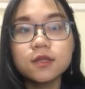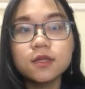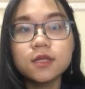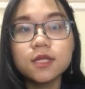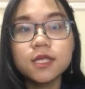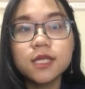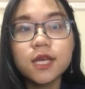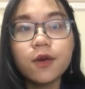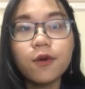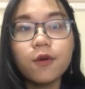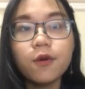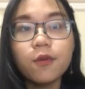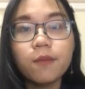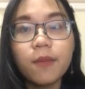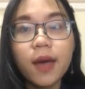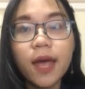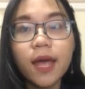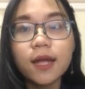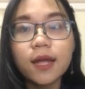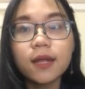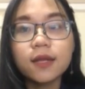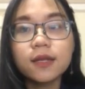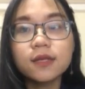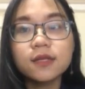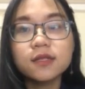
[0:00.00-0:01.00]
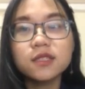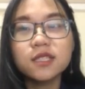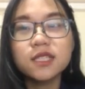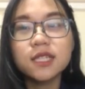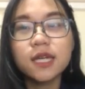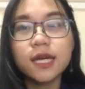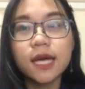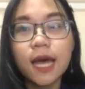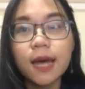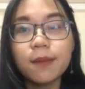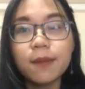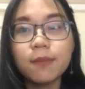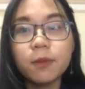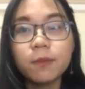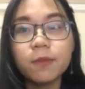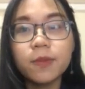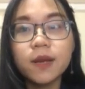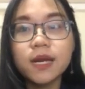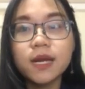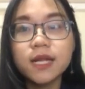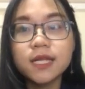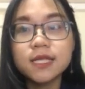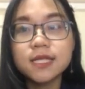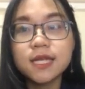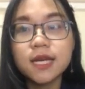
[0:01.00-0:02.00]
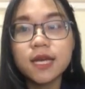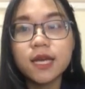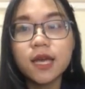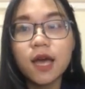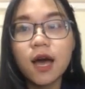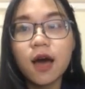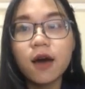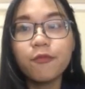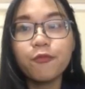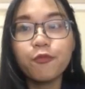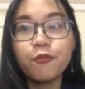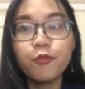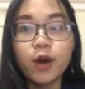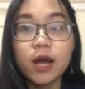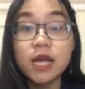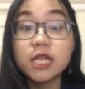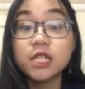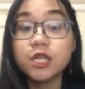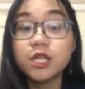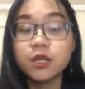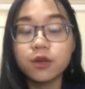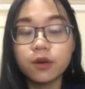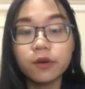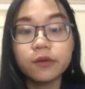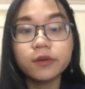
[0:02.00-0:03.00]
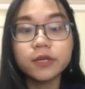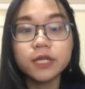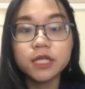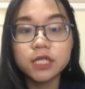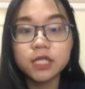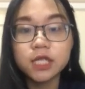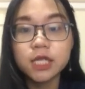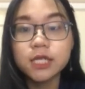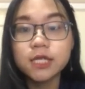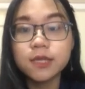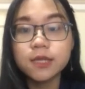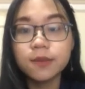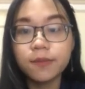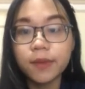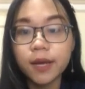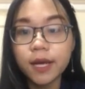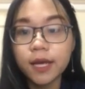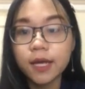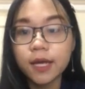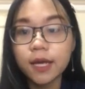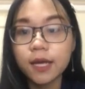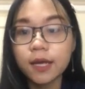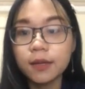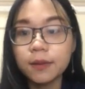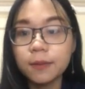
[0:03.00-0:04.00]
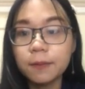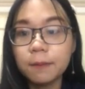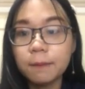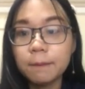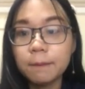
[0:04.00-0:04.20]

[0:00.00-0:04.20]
to make the capability of rational decision making.